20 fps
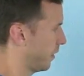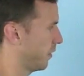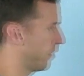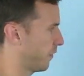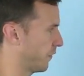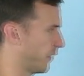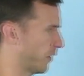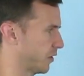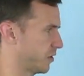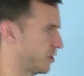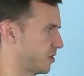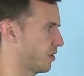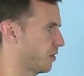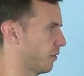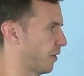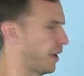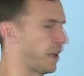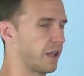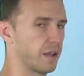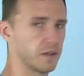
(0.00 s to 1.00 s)
first
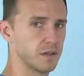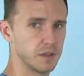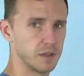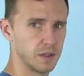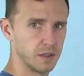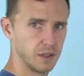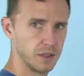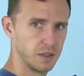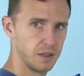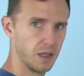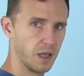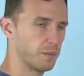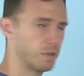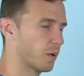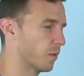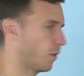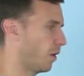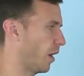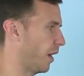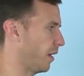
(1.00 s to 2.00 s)
3.
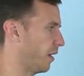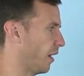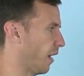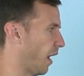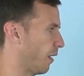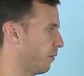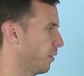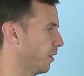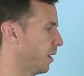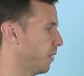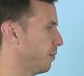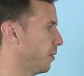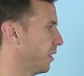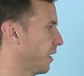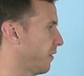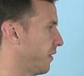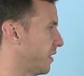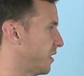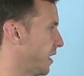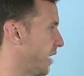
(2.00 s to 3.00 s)
Number 1, I really
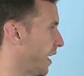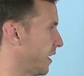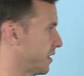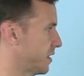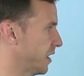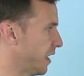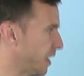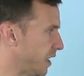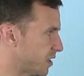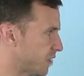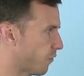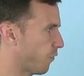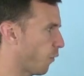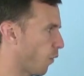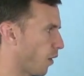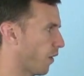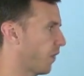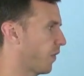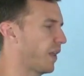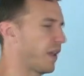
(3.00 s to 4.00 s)
believe it takes these
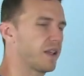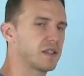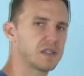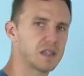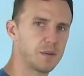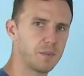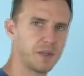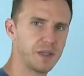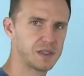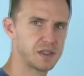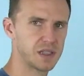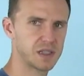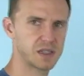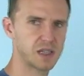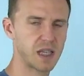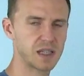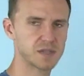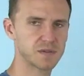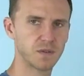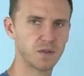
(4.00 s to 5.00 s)
4 things to be
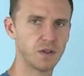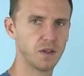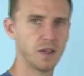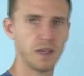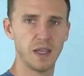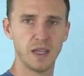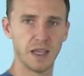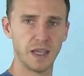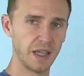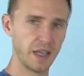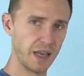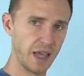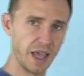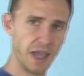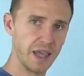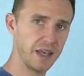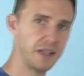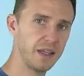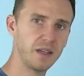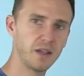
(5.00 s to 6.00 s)
successful. In
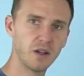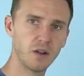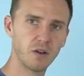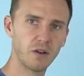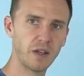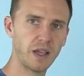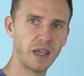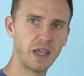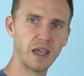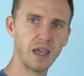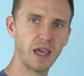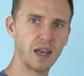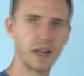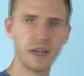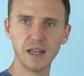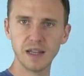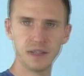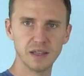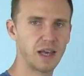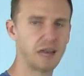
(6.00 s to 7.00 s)
any degree, at
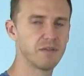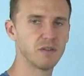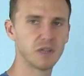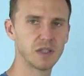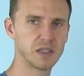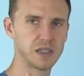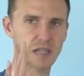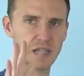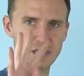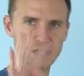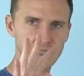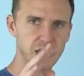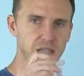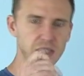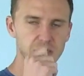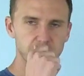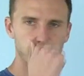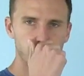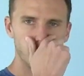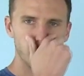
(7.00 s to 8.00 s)
any level, it takes
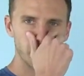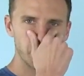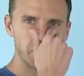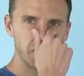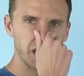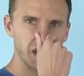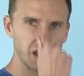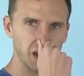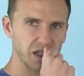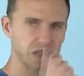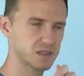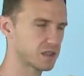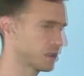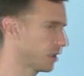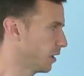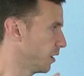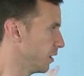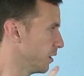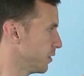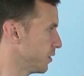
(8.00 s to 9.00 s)
these 4 things
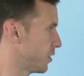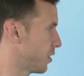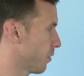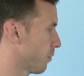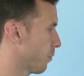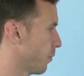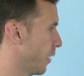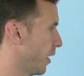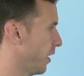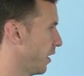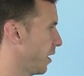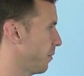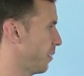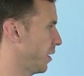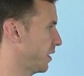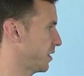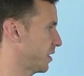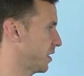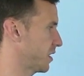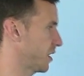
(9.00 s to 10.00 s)
to really
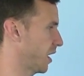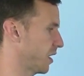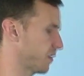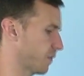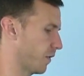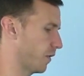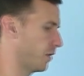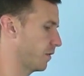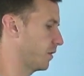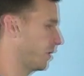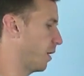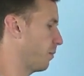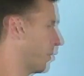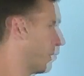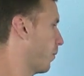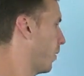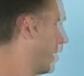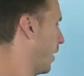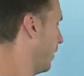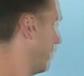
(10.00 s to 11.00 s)
be successful. Number
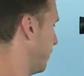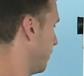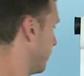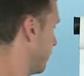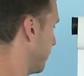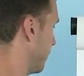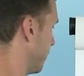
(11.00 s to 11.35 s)
1,